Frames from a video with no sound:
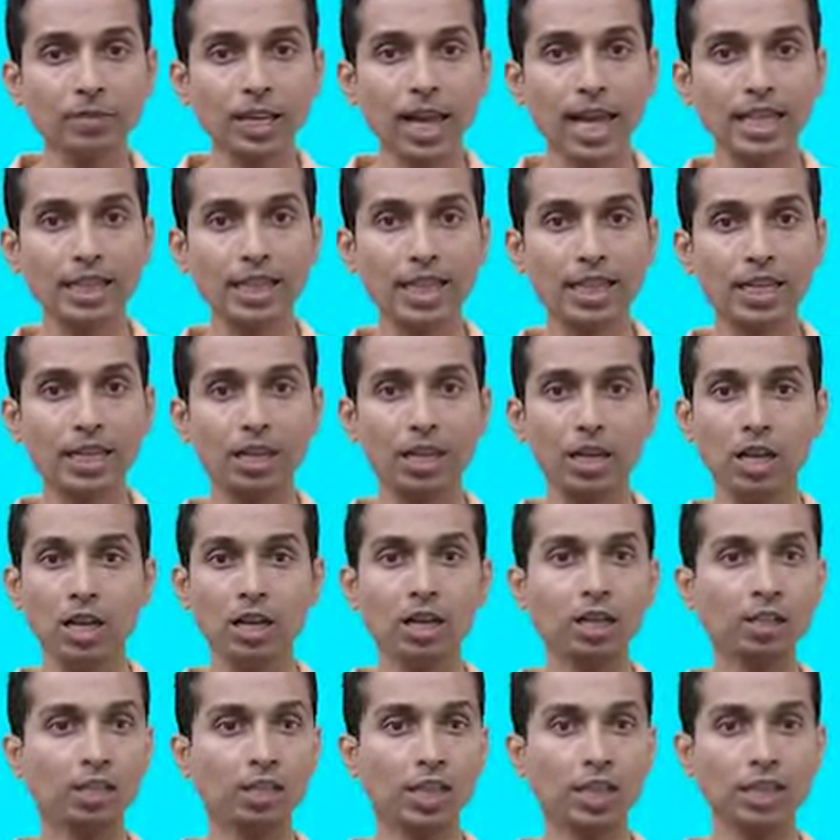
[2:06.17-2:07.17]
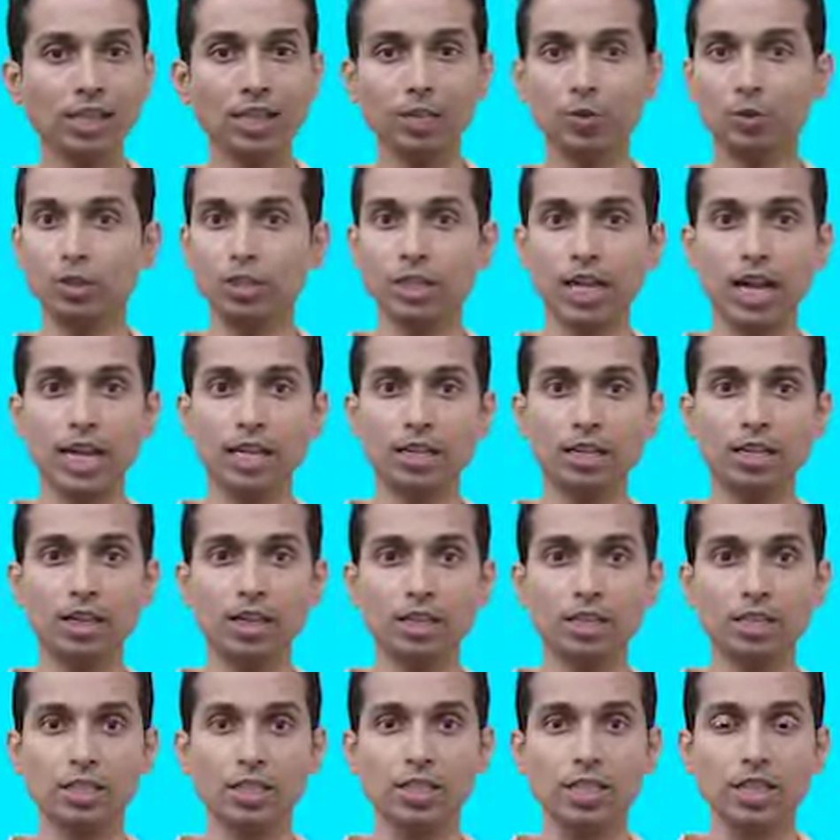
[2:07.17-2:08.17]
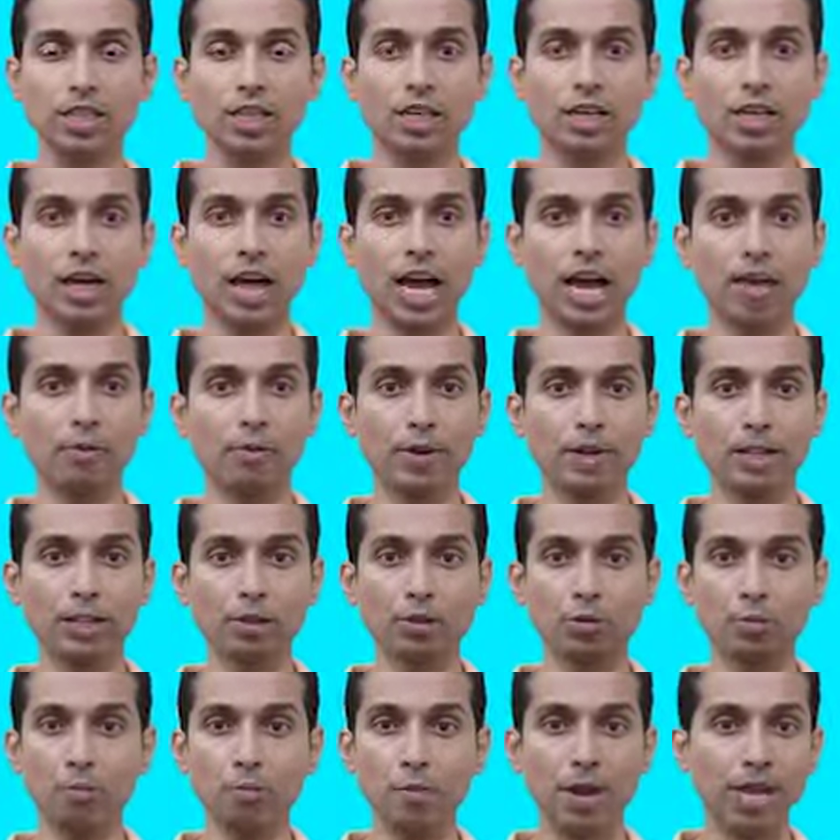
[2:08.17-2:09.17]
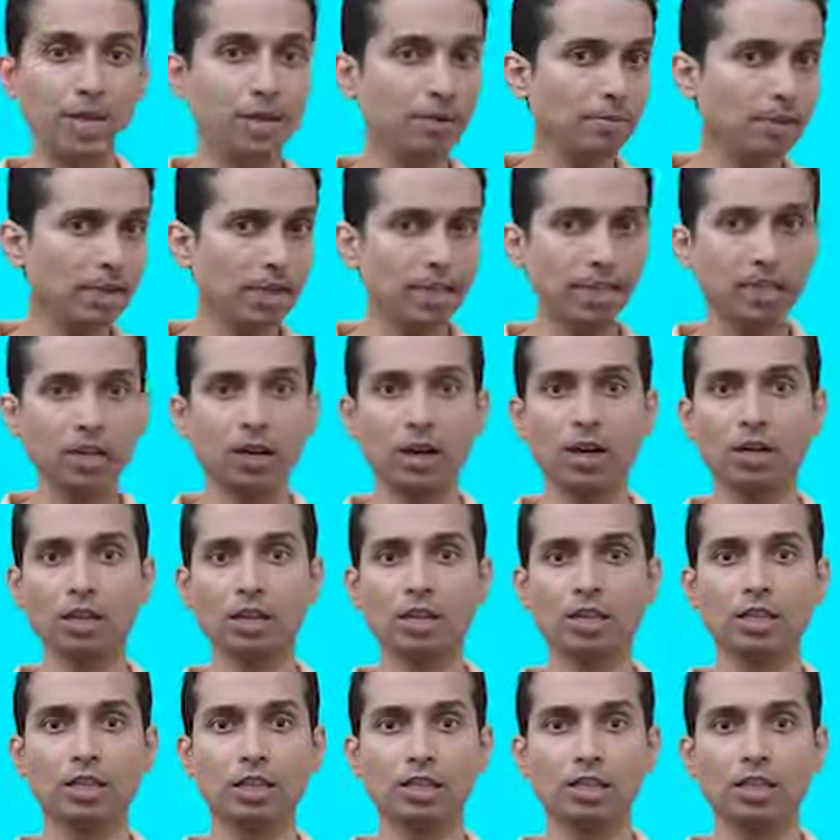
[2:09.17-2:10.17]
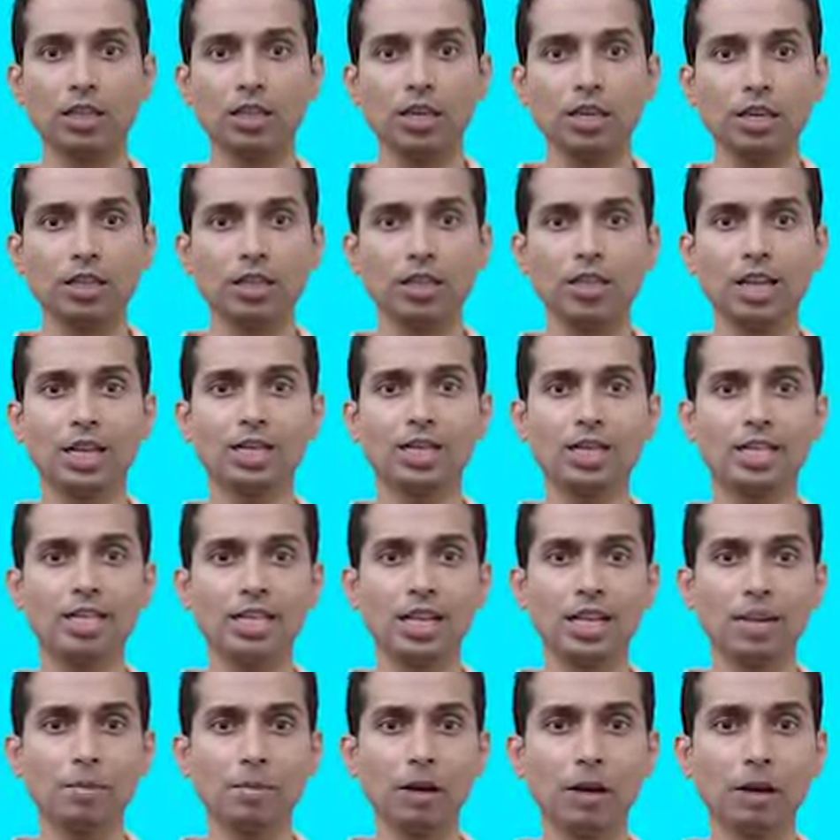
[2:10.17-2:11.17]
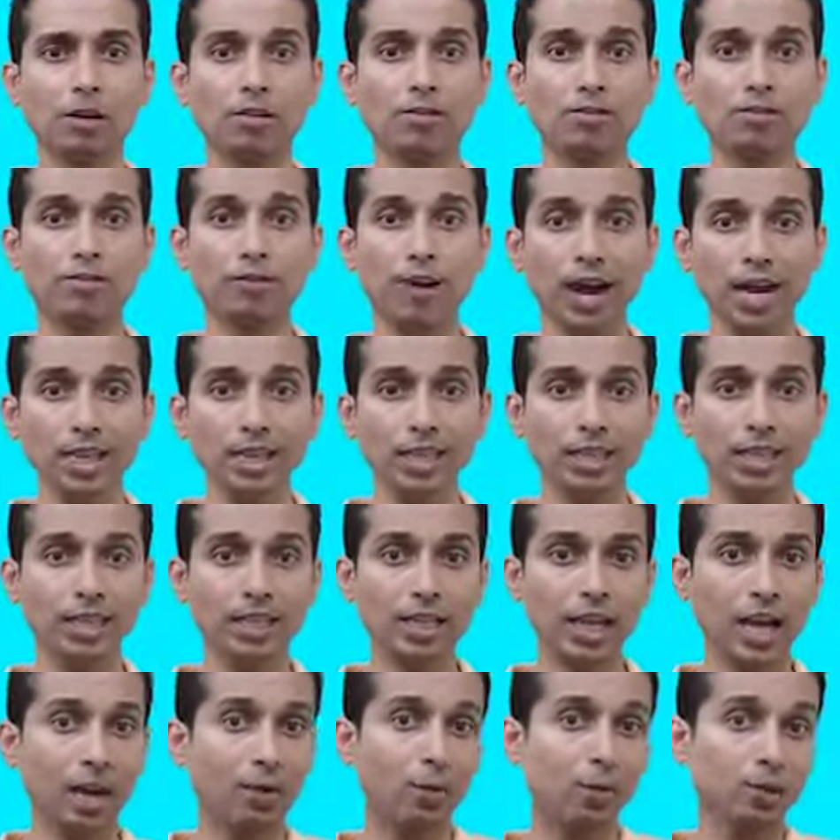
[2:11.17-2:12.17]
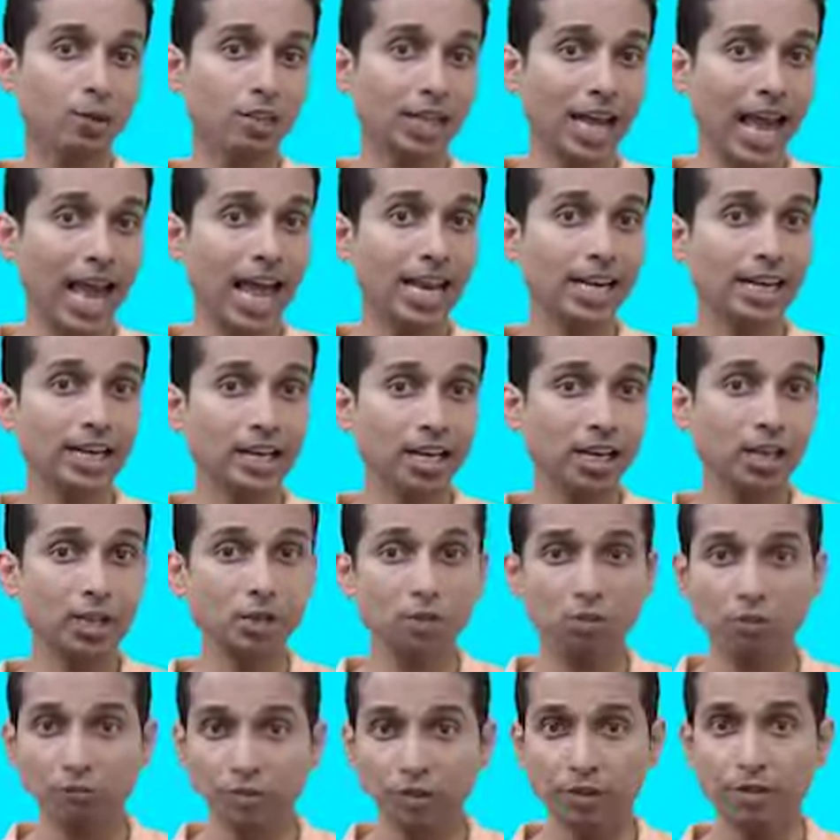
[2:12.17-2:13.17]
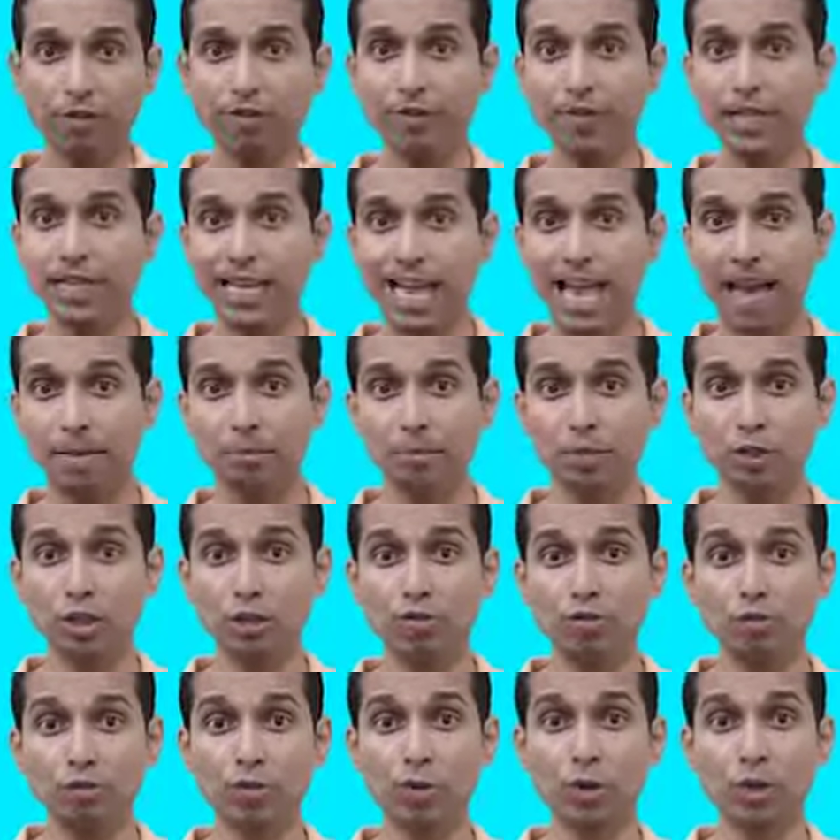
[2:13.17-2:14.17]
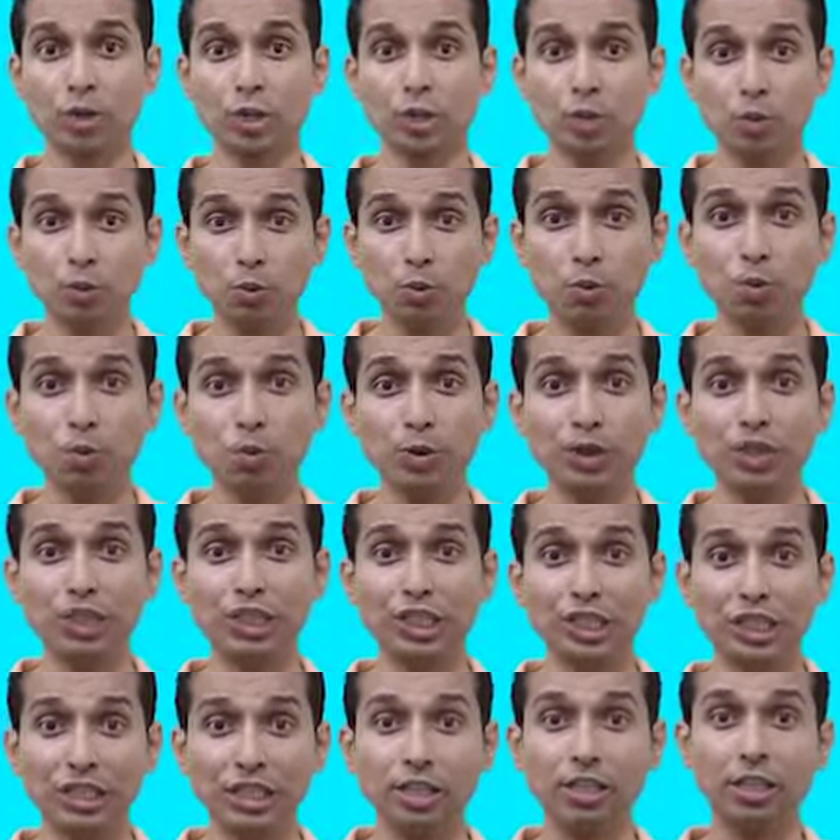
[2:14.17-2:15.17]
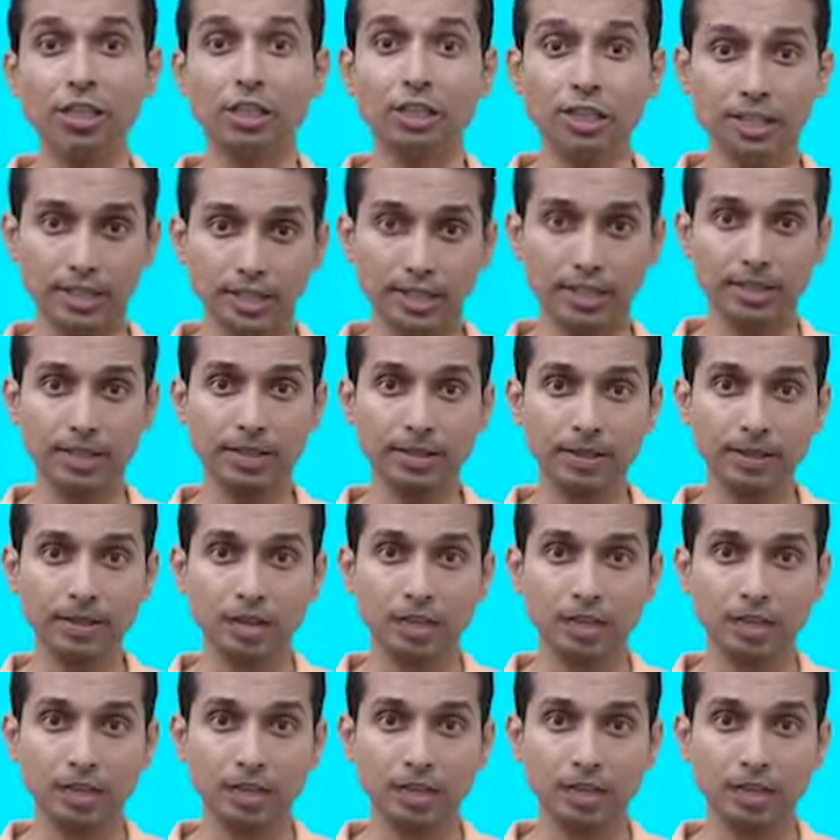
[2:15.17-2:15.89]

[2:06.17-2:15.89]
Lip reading: And then nothing was diagnosed. I went to many, many doctors. Nothing came out. Finally, I was on Allegra 250 mg for 2 years.